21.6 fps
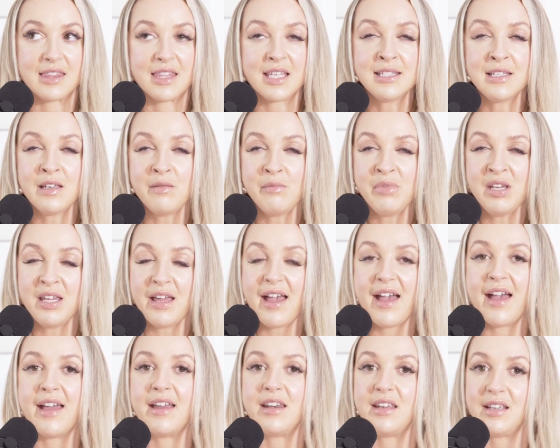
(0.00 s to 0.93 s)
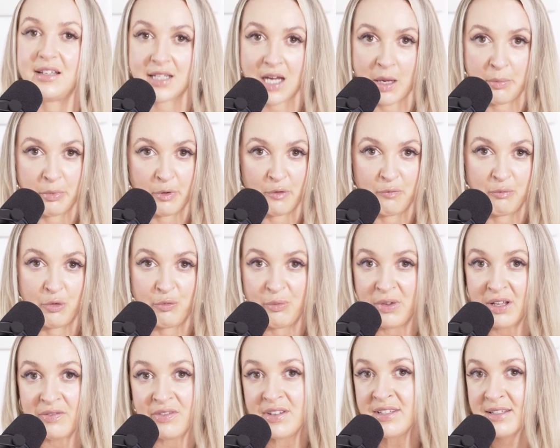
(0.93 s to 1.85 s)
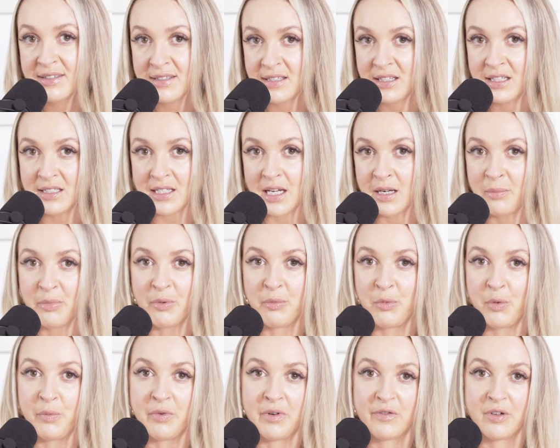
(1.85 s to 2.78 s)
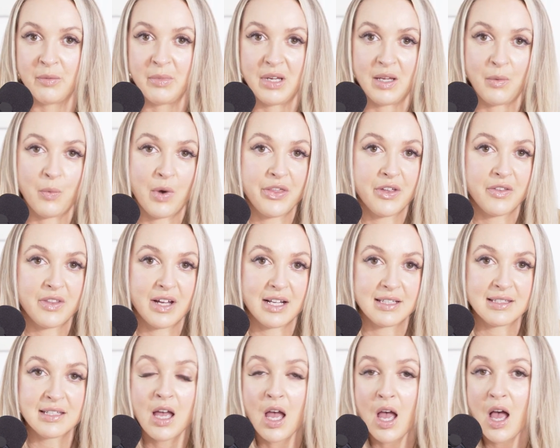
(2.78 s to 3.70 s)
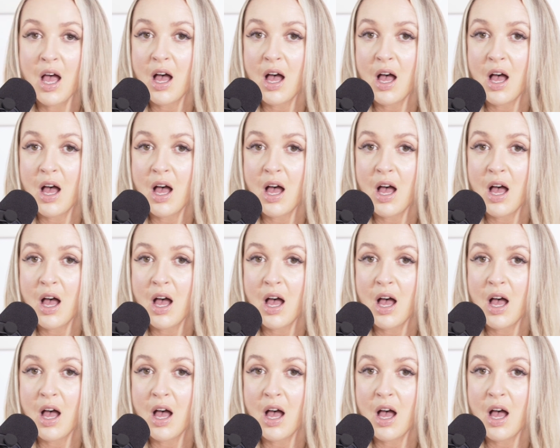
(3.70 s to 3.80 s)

This can be any type of movement. And this is any type of movement for me, whether that's